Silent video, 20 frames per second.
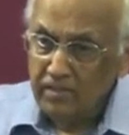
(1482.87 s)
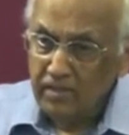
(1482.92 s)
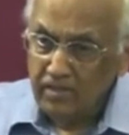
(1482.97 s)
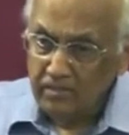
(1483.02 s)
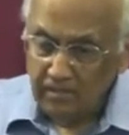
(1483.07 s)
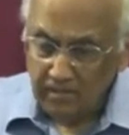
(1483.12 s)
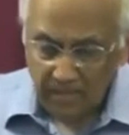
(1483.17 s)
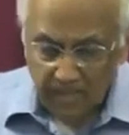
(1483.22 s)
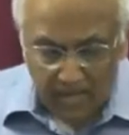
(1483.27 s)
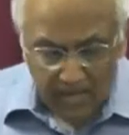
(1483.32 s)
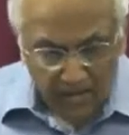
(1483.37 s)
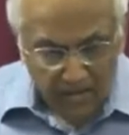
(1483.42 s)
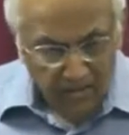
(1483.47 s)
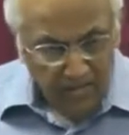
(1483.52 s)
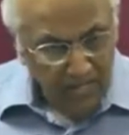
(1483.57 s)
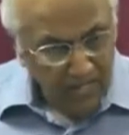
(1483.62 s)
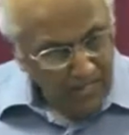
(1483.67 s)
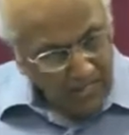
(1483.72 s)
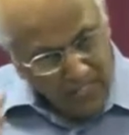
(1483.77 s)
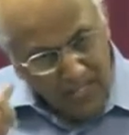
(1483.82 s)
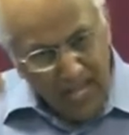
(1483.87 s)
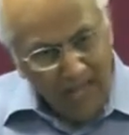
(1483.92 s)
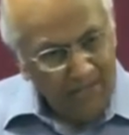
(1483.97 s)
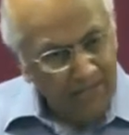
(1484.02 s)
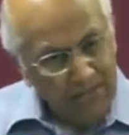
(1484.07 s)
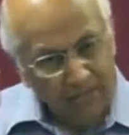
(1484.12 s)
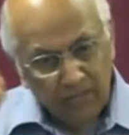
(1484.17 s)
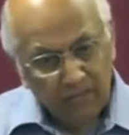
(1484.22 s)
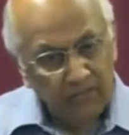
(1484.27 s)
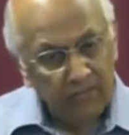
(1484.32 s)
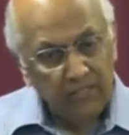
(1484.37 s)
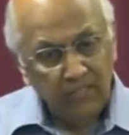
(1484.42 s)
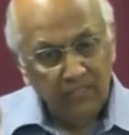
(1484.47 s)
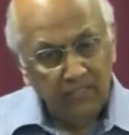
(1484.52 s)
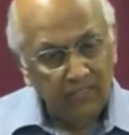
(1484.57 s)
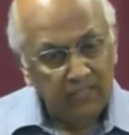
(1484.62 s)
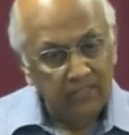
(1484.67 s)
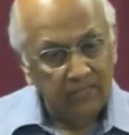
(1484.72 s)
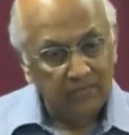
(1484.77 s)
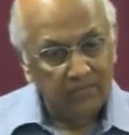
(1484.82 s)
God was getting all that chaff out of his
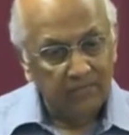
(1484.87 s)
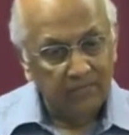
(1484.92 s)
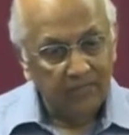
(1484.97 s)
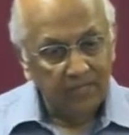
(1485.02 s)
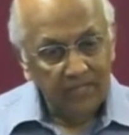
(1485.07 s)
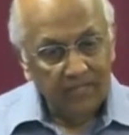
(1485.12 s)
system,